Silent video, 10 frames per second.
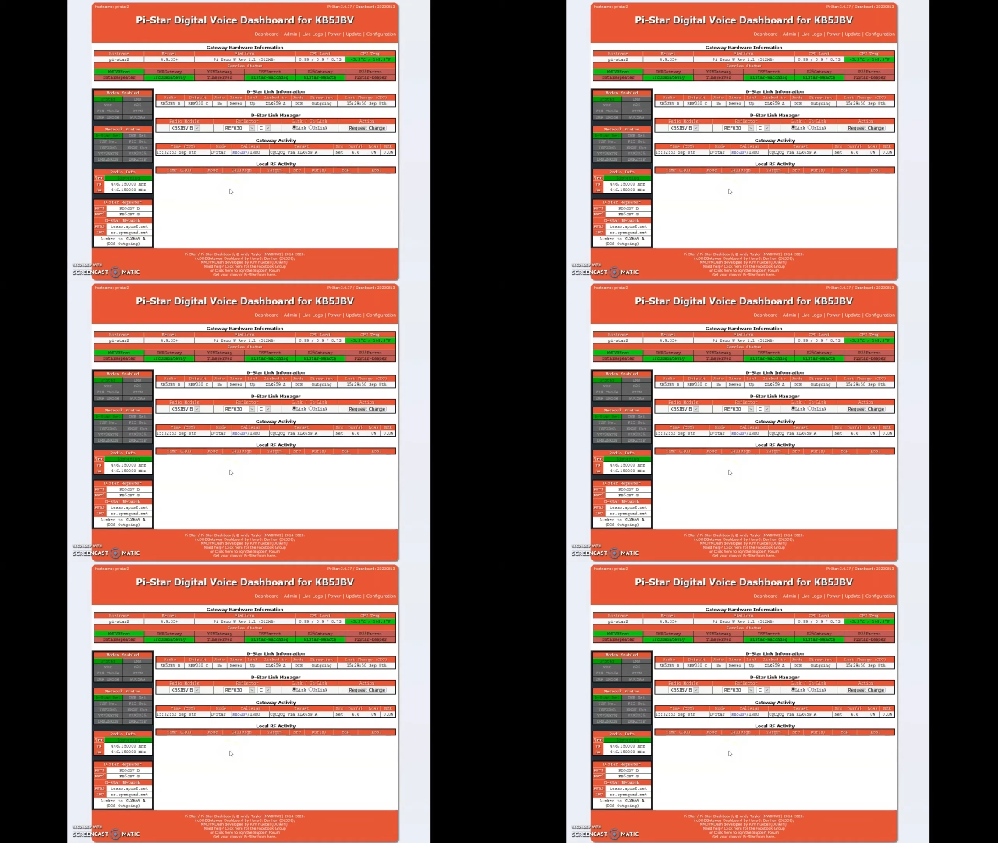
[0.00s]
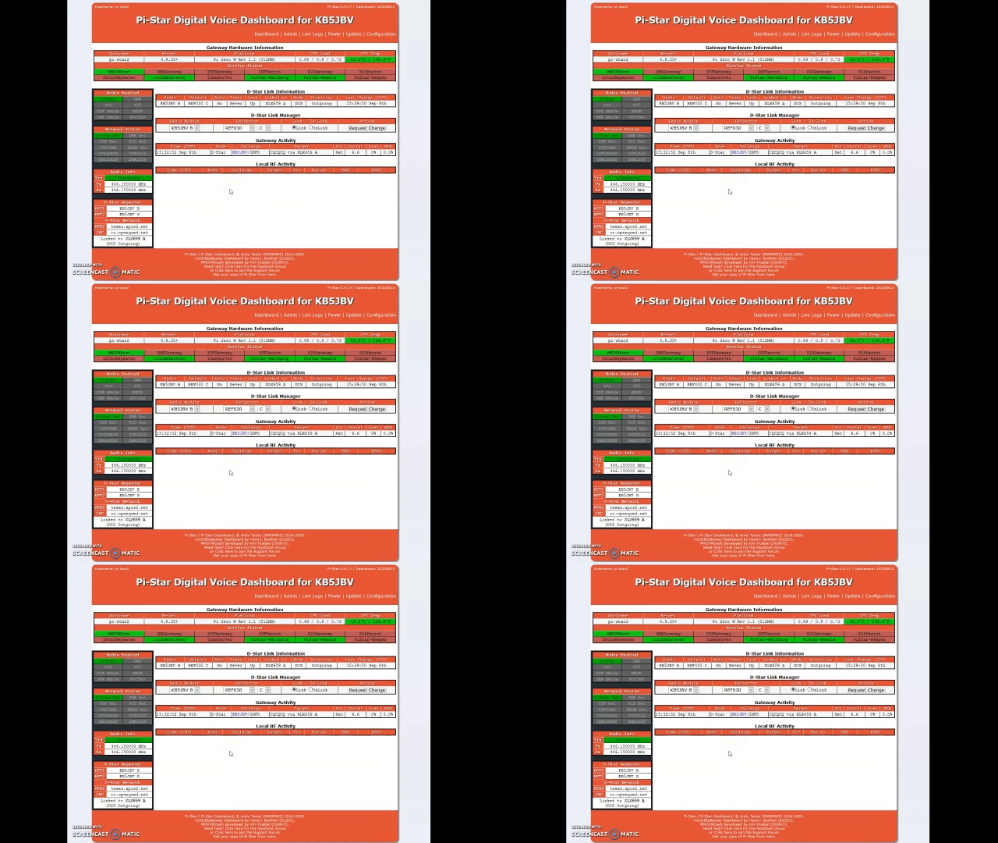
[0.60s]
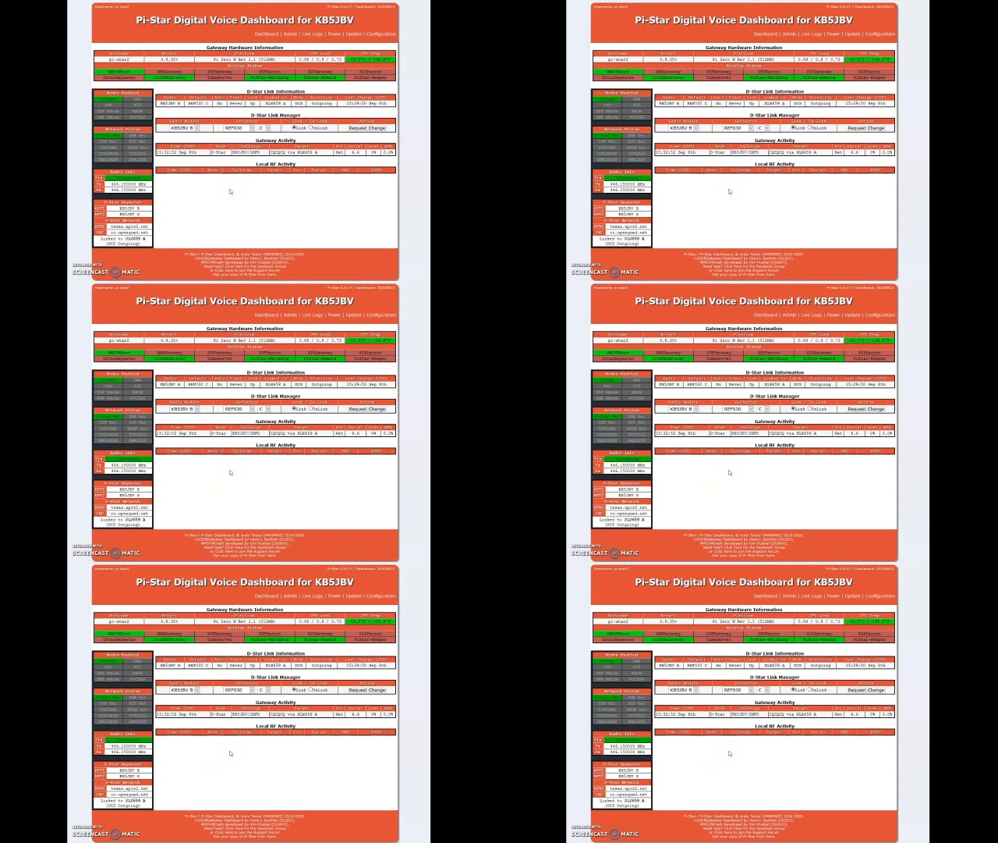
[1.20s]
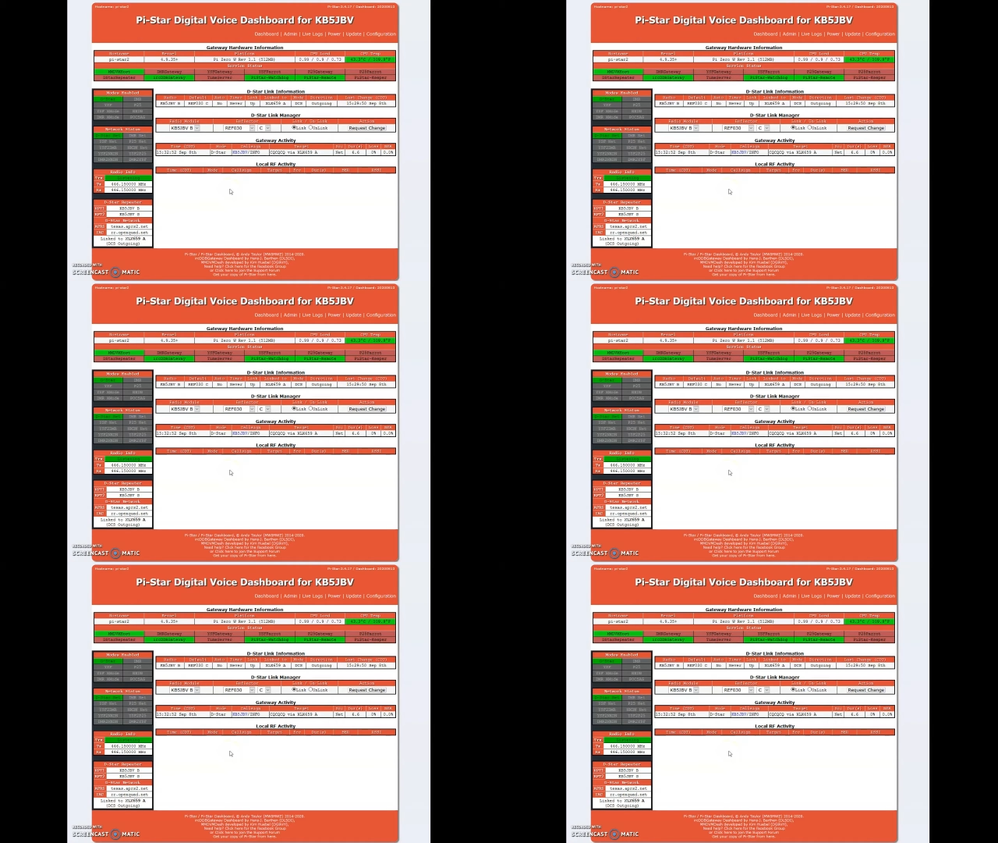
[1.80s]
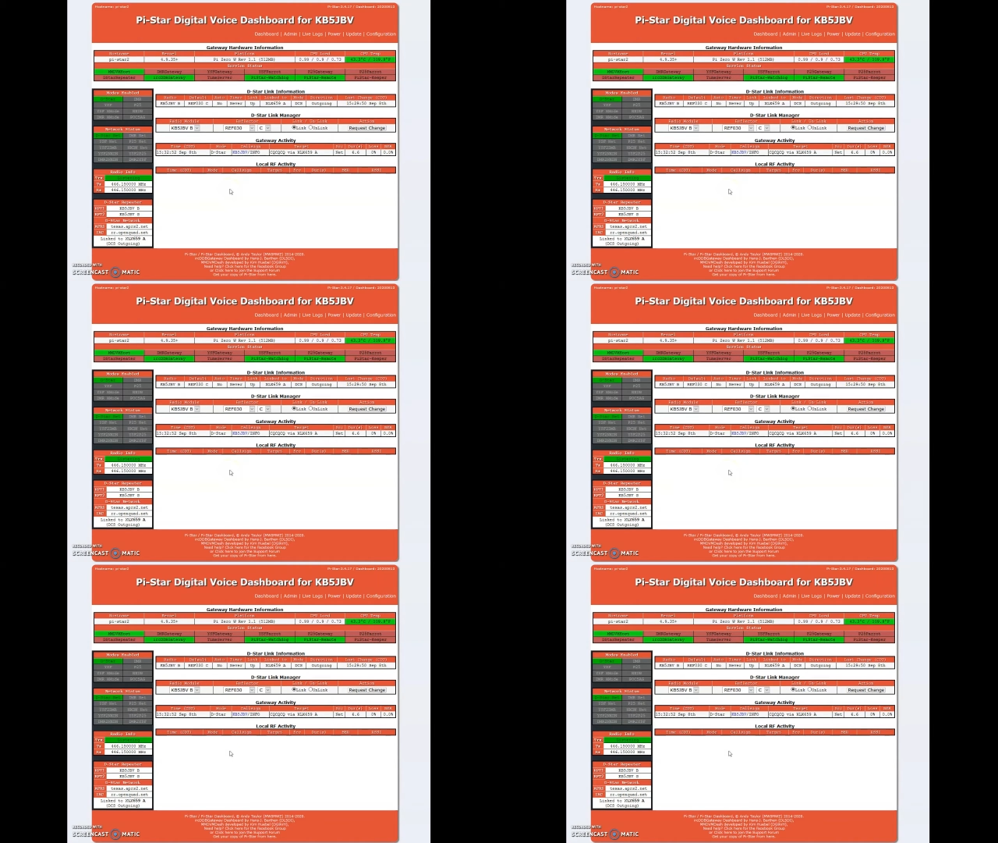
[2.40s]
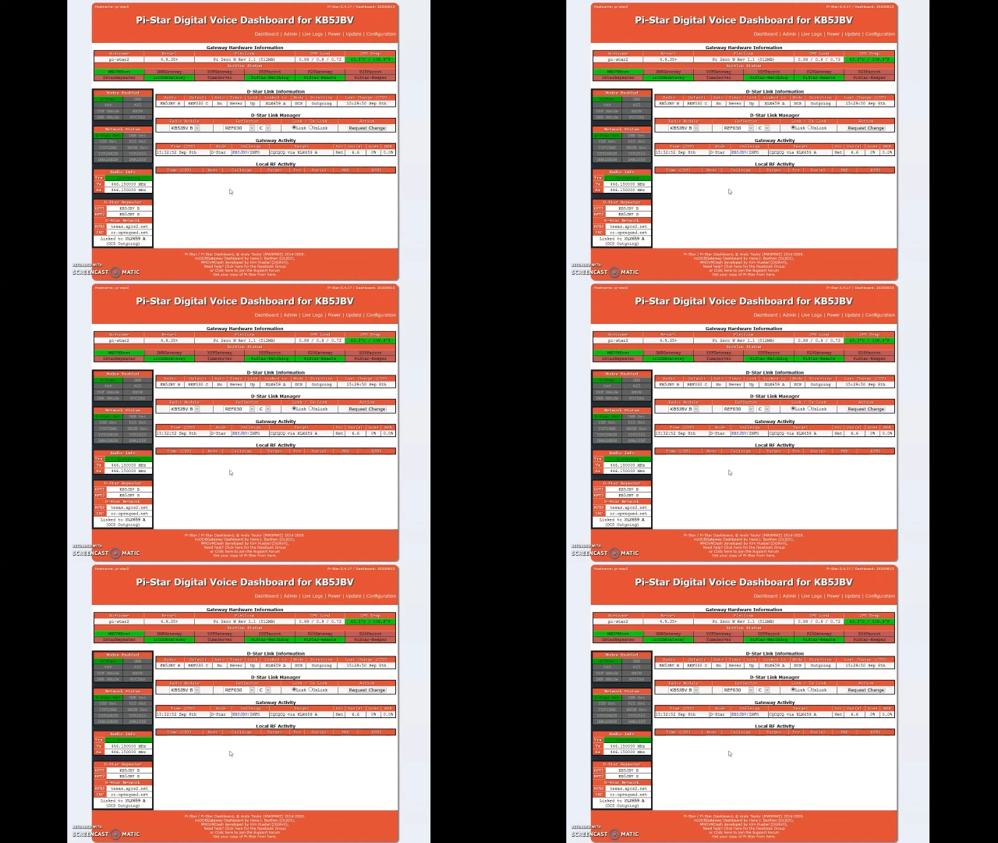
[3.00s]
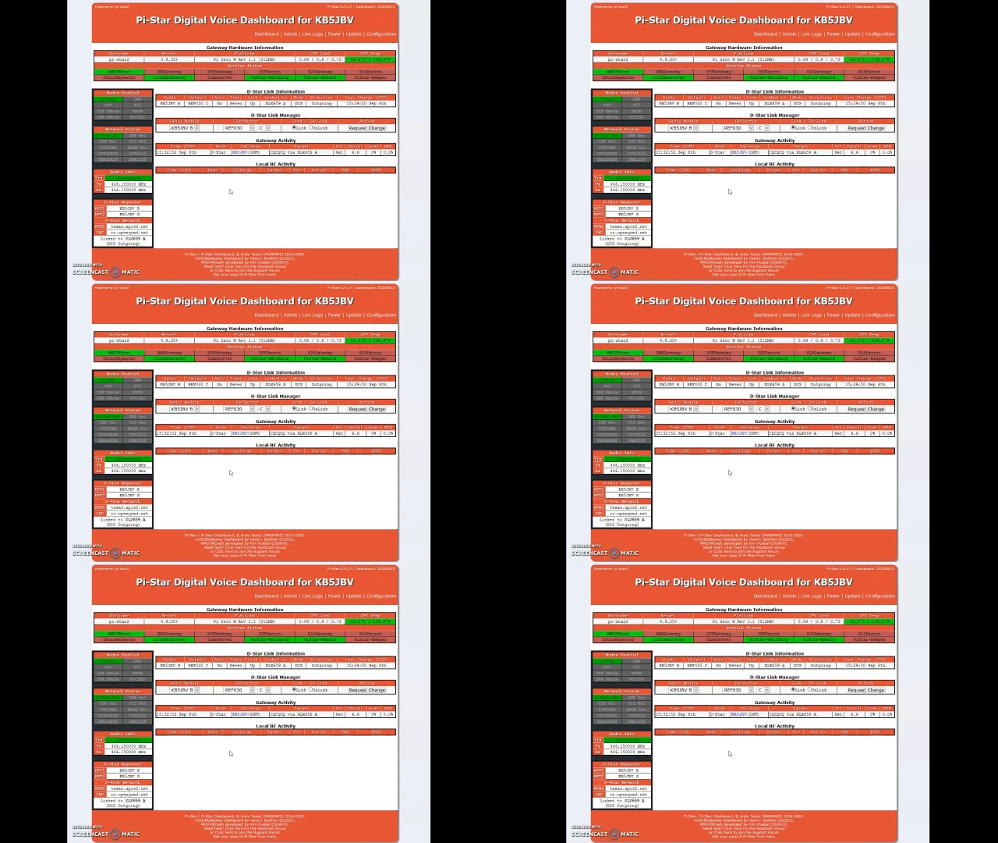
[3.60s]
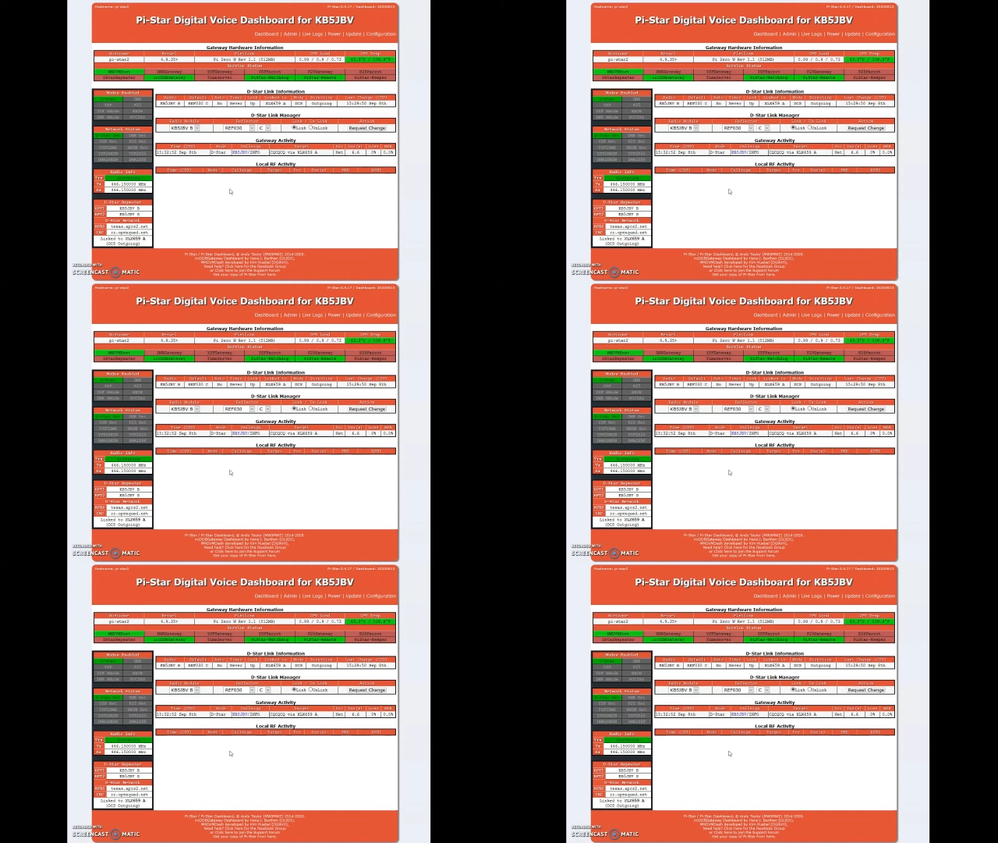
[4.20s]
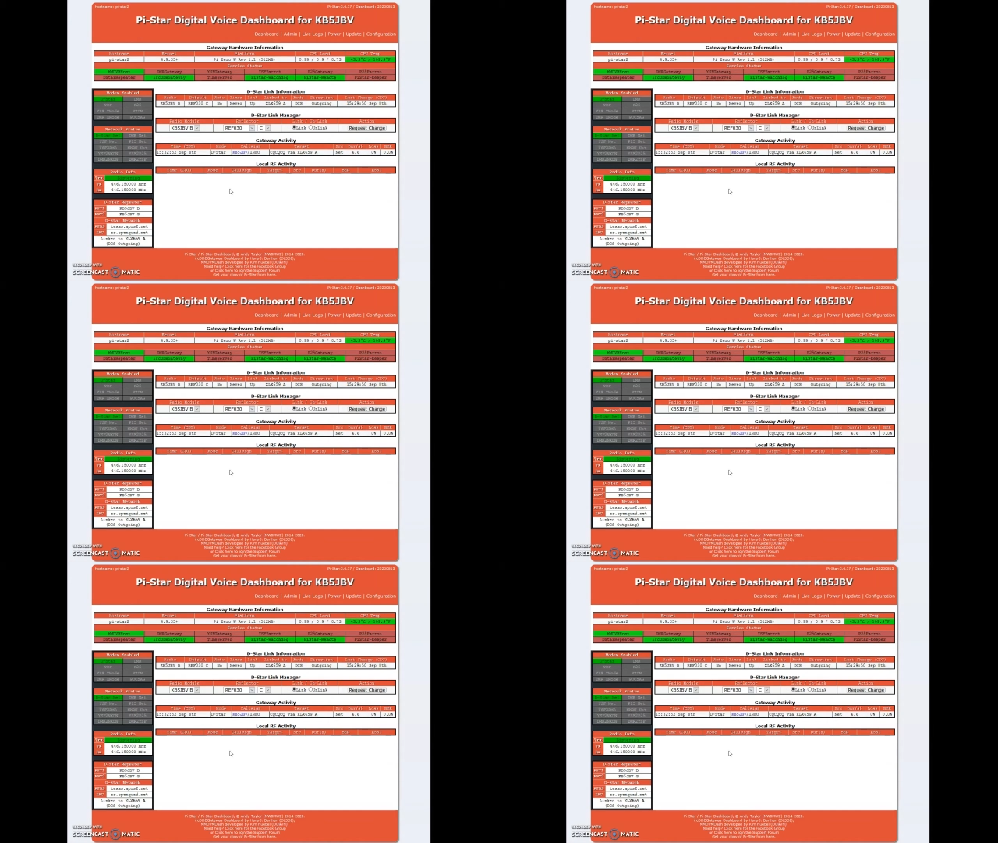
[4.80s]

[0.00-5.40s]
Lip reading: (no speaker visible)